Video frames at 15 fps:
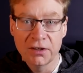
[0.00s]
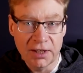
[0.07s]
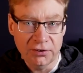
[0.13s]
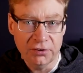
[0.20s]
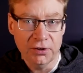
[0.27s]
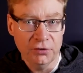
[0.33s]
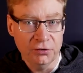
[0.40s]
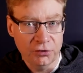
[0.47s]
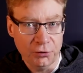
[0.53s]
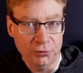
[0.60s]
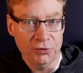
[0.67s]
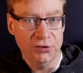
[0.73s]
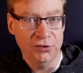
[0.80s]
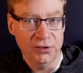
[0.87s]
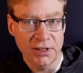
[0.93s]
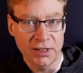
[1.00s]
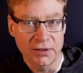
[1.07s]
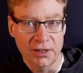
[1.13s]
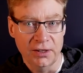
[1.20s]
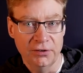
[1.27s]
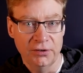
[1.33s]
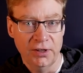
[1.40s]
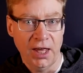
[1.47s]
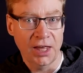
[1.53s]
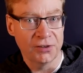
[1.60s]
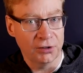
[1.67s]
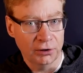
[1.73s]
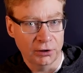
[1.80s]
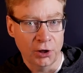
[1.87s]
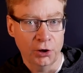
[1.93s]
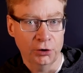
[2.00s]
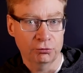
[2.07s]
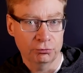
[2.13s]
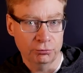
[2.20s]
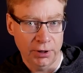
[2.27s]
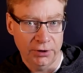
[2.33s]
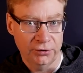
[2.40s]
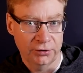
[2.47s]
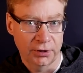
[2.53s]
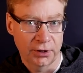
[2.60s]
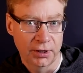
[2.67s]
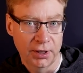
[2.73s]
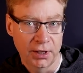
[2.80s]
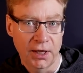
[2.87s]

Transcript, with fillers: Tesla don't see this as a large risk.